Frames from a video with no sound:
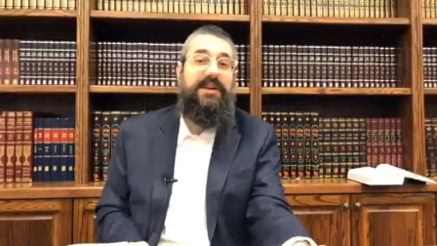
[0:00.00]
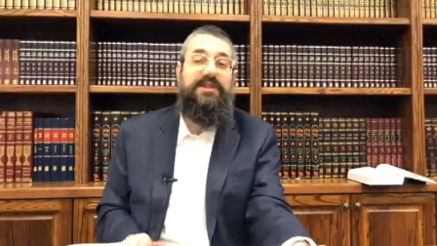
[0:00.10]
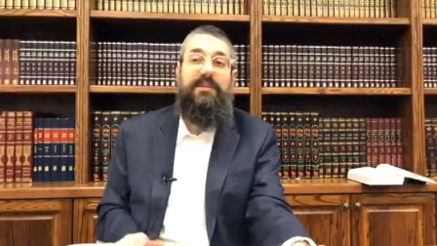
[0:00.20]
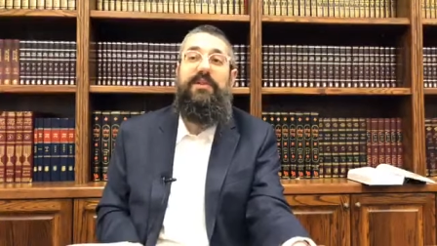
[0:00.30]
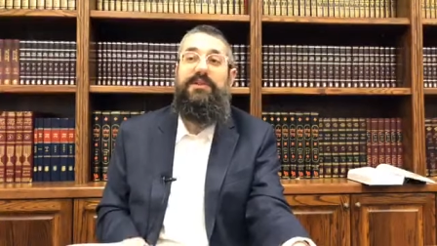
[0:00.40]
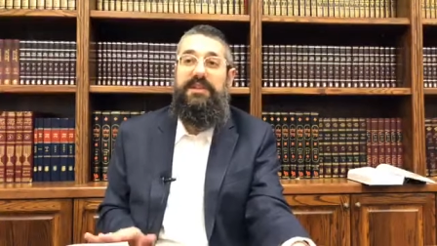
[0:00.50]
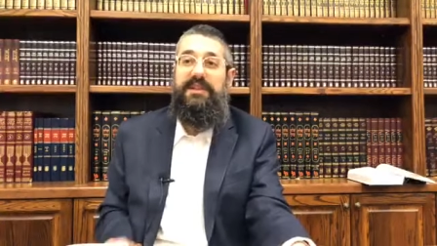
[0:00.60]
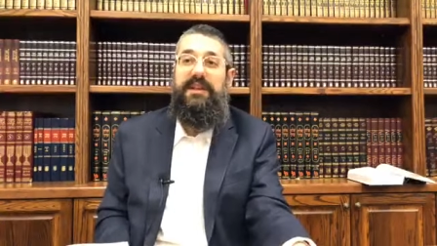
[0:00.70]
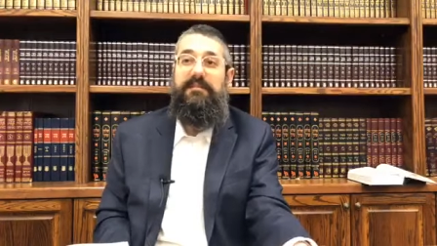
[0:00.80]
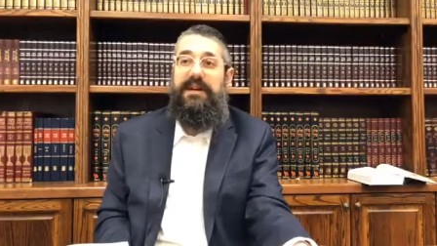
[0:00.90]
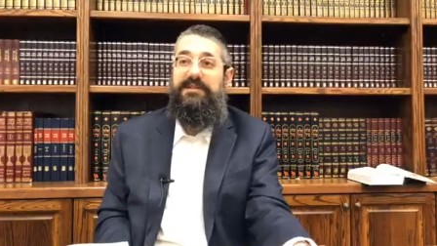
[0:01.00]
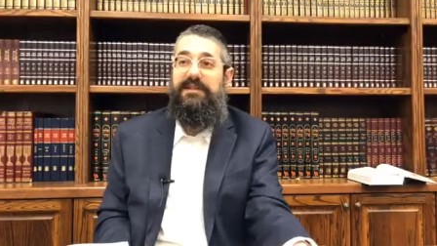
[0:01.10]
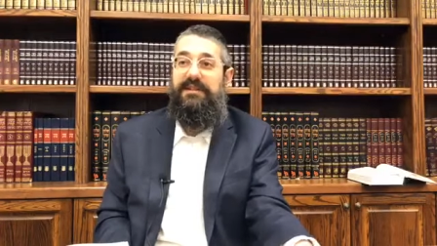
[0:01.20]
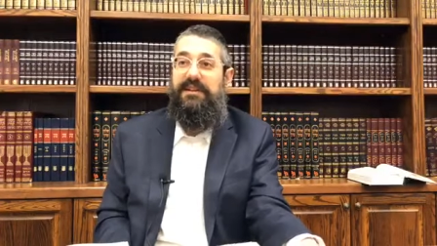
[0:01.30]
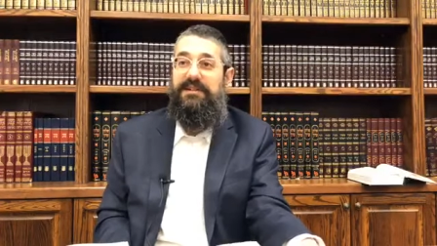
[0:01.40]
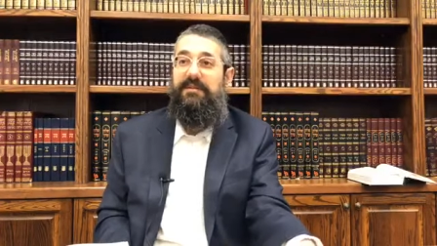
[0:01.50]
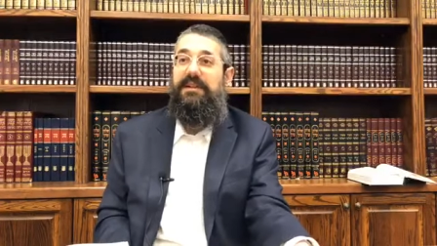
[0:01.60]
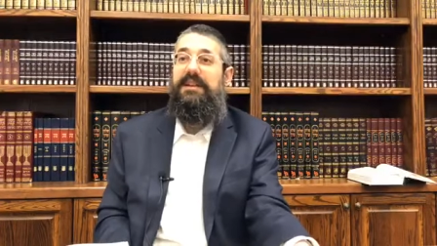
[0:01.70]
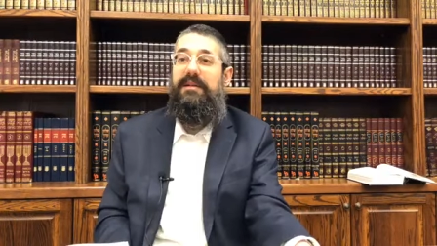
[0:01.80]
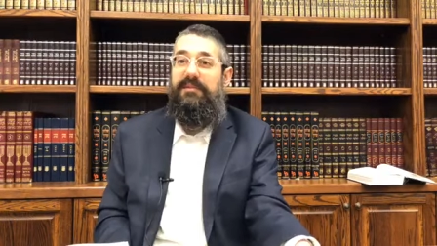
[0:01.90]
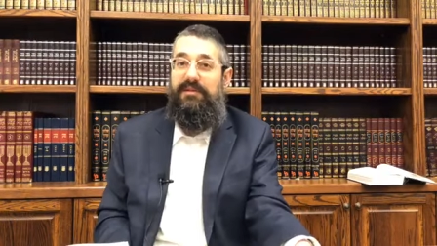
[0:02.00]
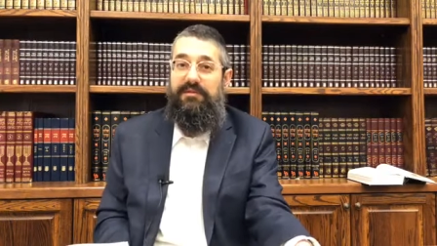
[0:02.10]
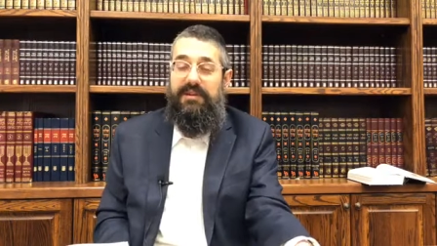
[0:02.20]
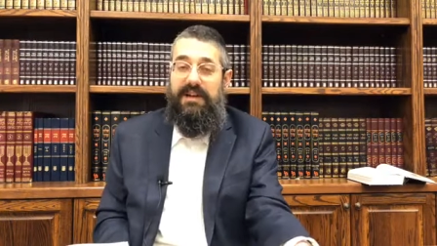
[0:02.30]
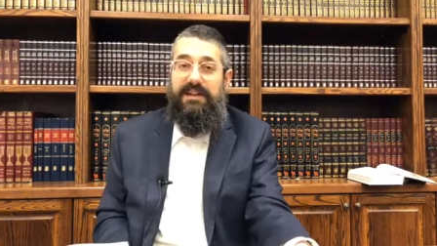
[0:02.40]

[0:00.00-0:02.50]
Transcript: Hashem wants Yidden eating matzah. So what did the Rebbe do?